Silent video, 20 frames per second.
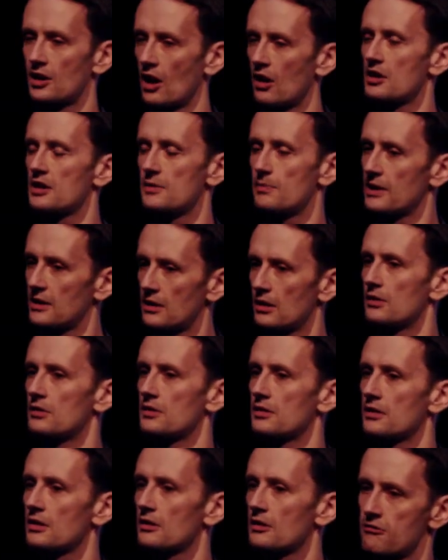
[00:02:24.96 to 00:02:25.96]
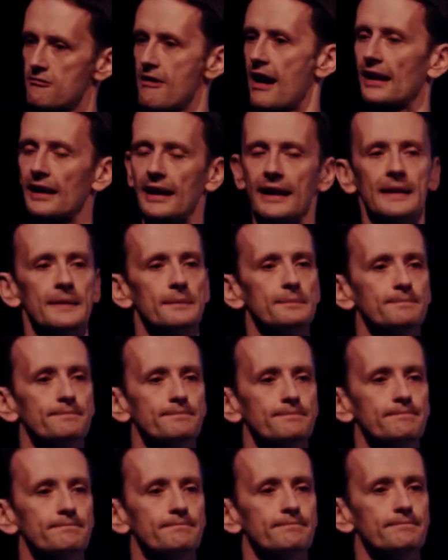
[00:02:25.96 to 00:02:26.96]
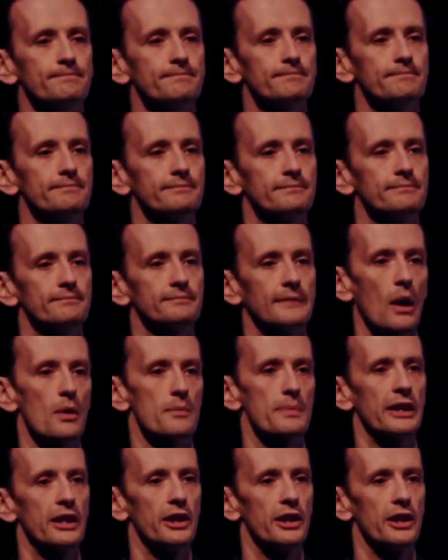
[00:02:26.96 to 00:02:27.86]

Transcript: going to be used correctly. That would be